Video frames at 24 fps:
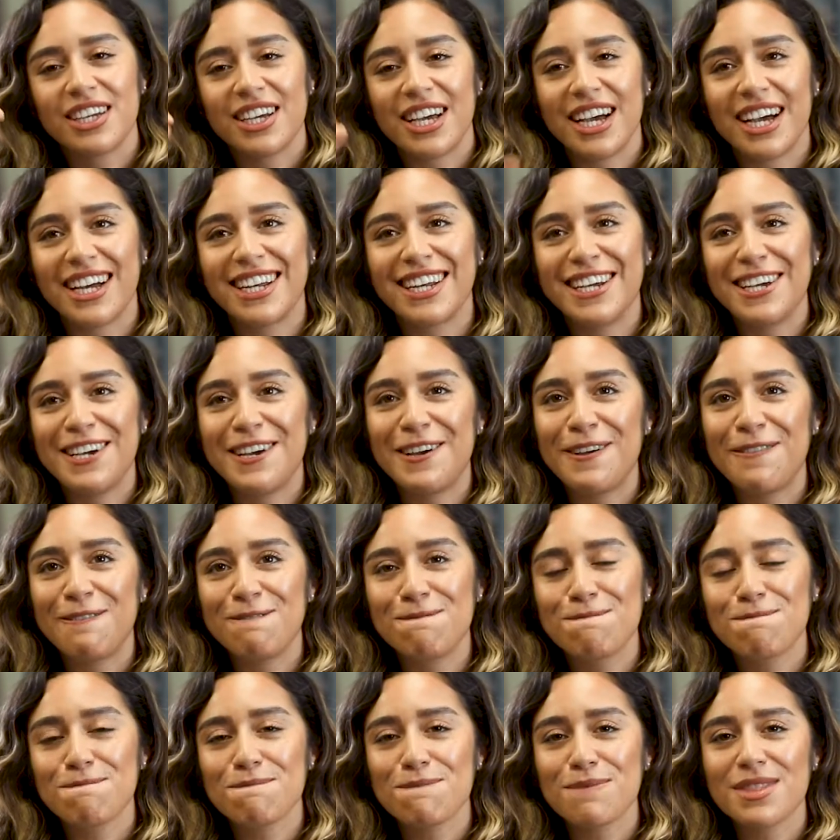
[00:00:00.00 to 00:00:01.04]

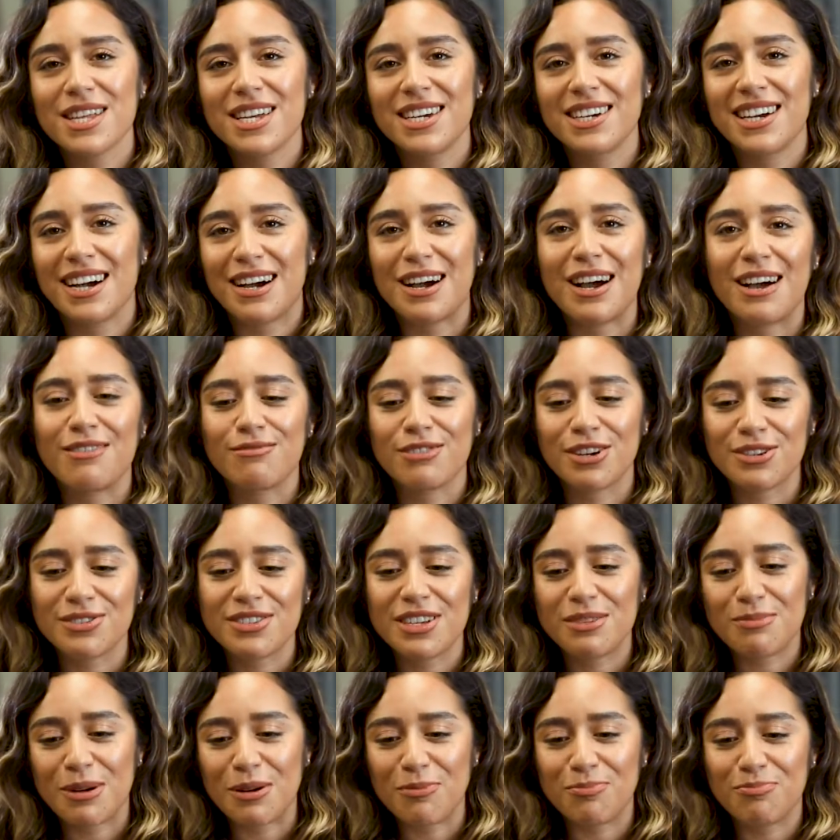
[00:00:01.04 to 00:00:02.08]
And I wrote
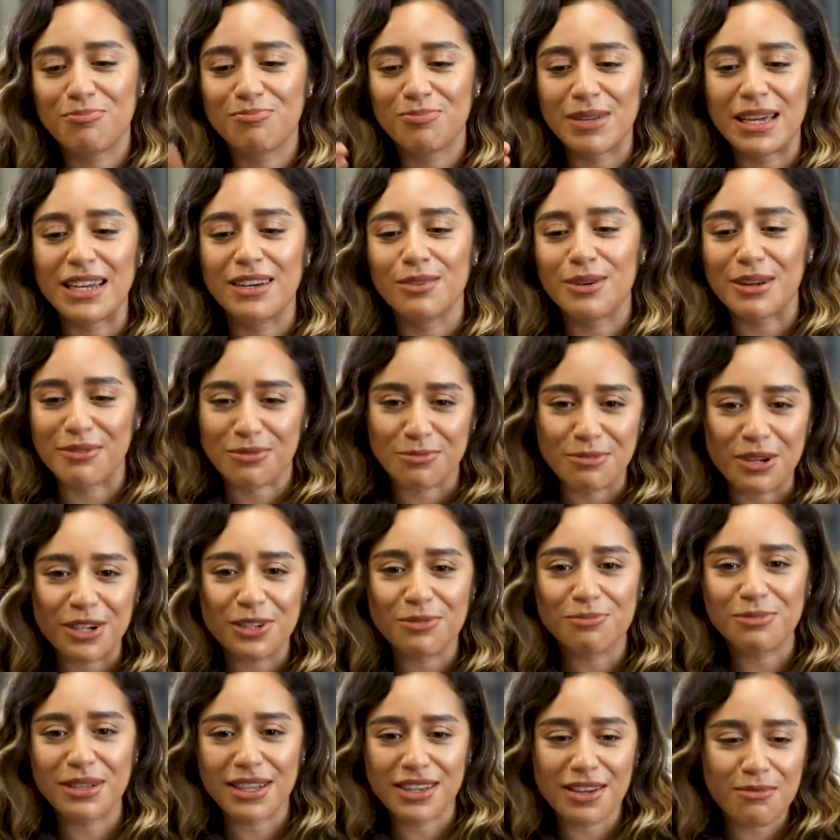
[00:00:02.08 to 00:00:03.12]
it about being away from home,
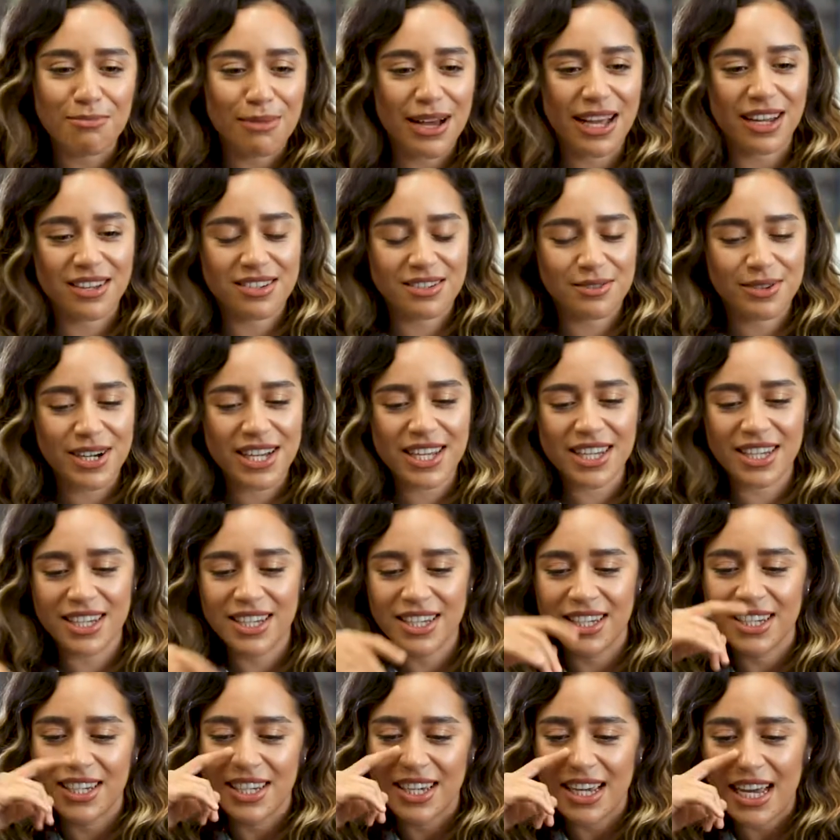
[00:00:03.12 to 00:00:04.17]
a million miles away.
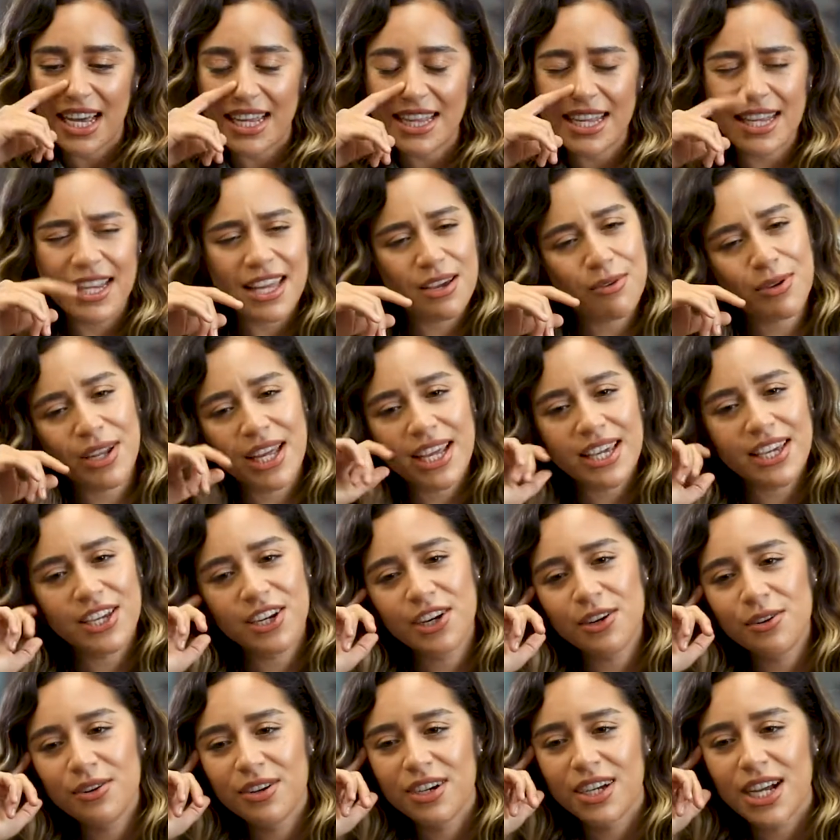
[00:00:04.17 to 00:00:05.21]
And then they were like,
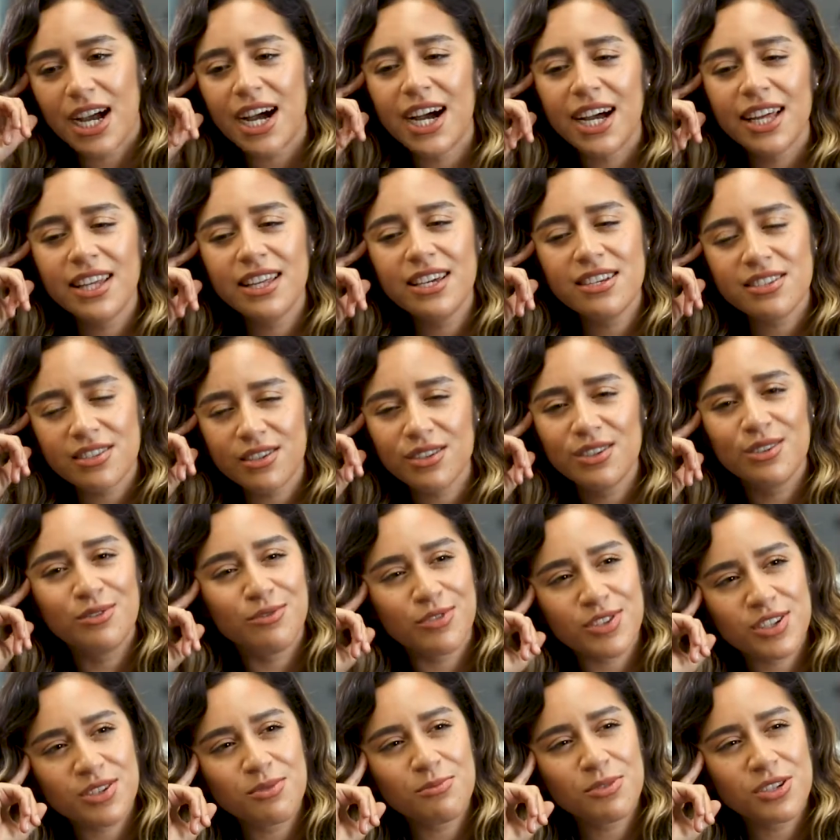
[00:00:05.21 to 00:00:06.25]
Kylie's looking
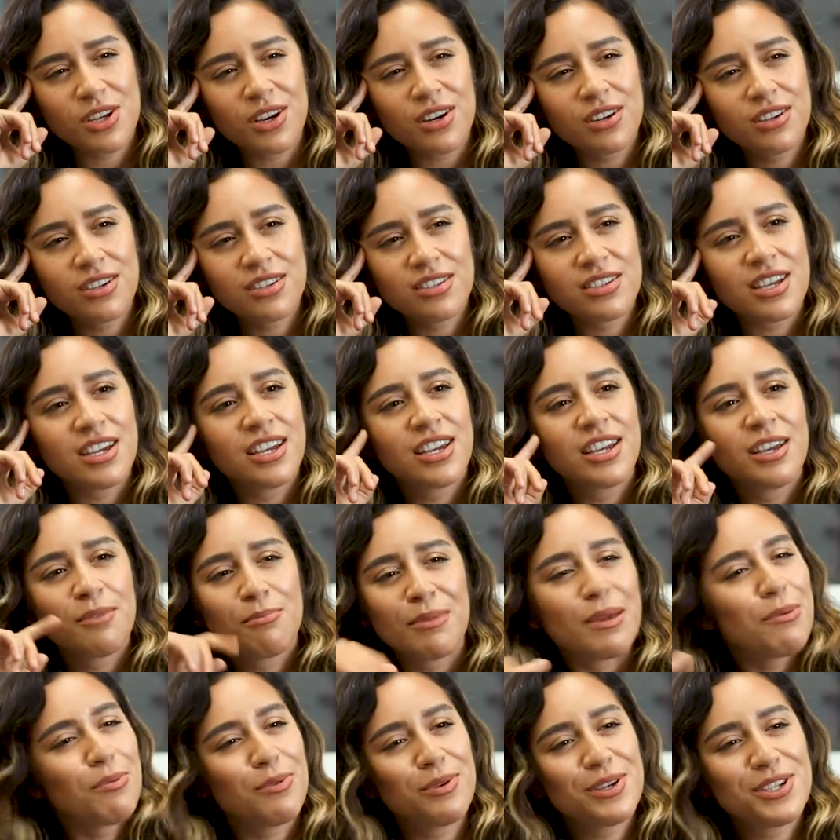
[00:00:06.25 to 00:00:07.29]
for some songs.
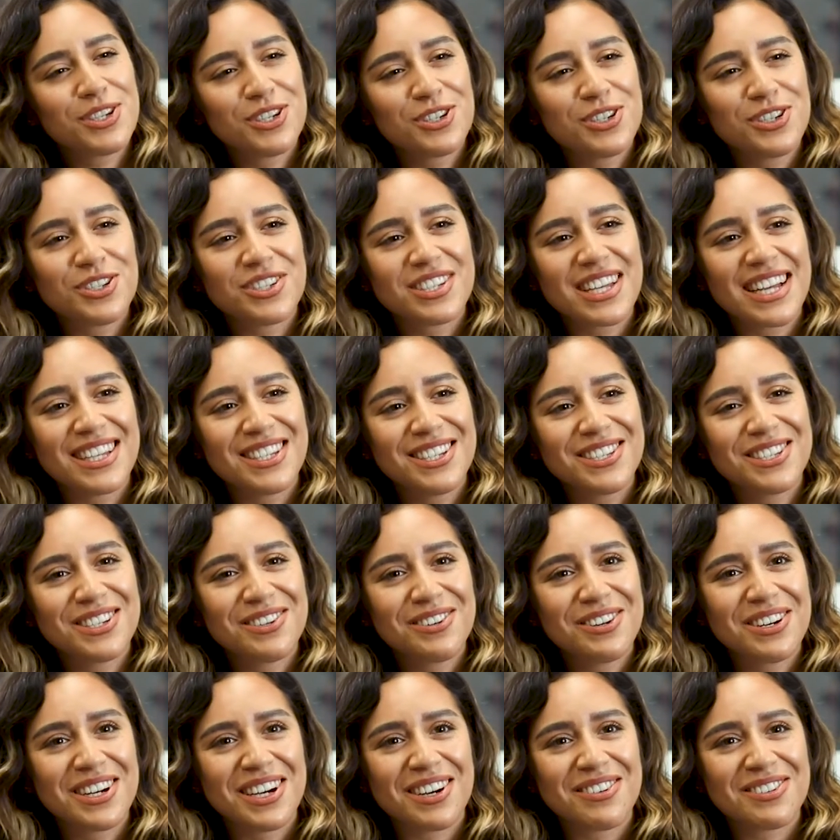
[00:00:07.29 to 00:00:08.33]
maybe we should just send it to
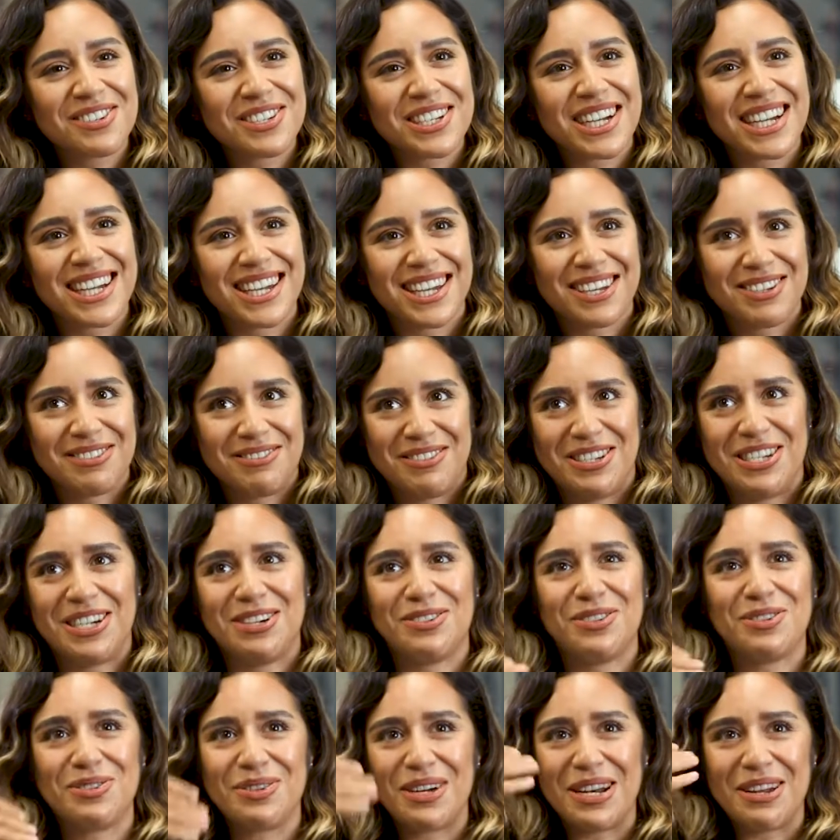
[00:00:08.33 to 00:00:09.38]
her. And I was like,
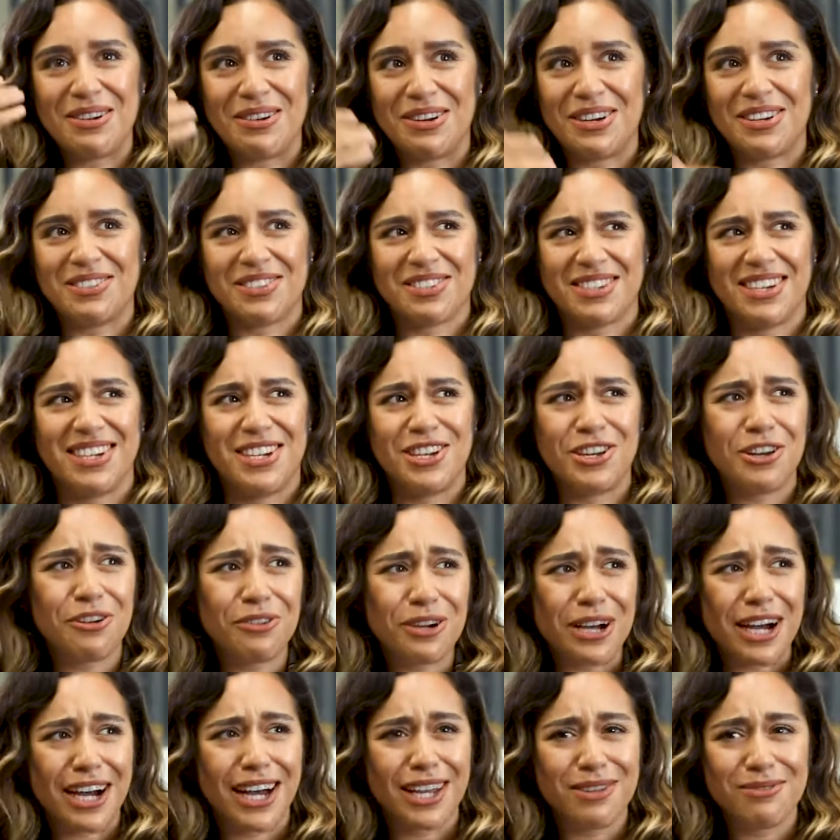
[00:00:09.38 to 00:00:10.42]
20 on, I was like, Kylie
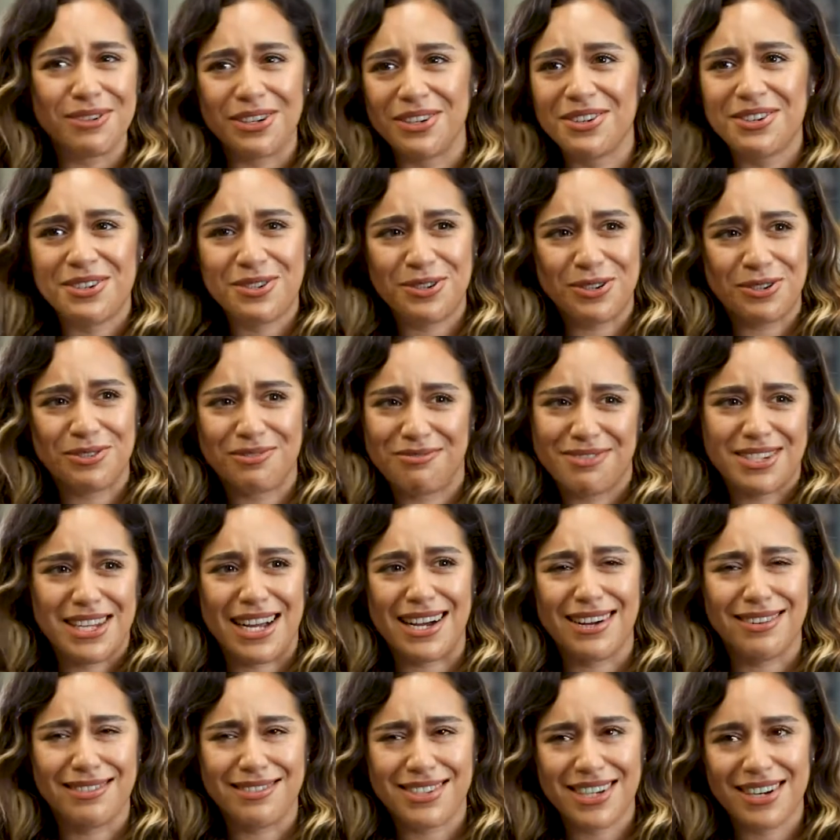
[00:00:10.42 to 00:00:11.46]
Minogue
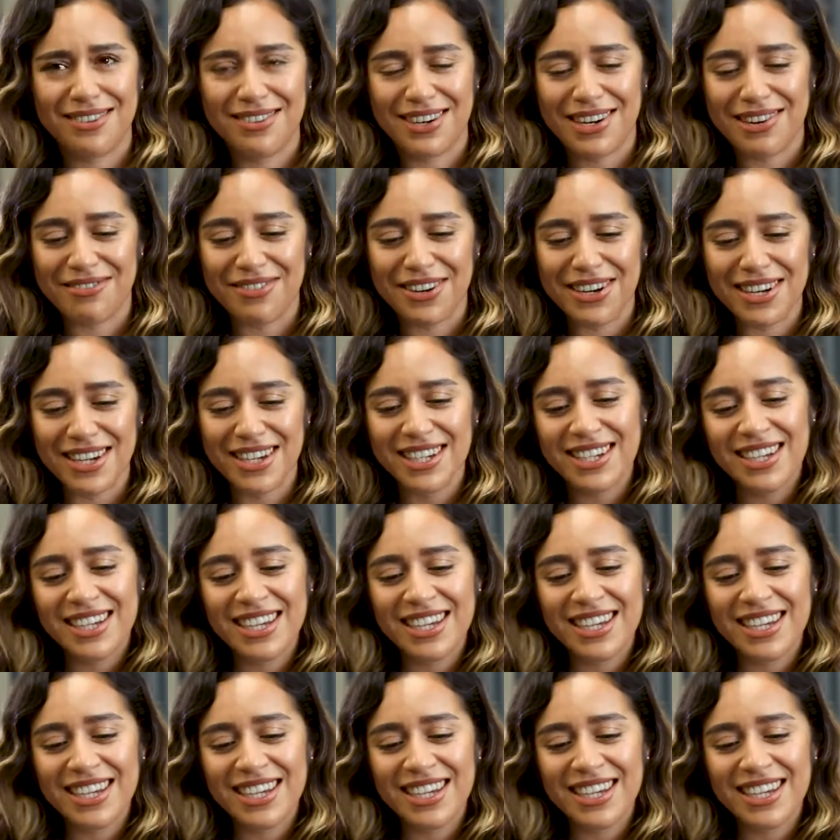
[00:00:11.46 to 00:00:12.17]
sound, yeah, whatever.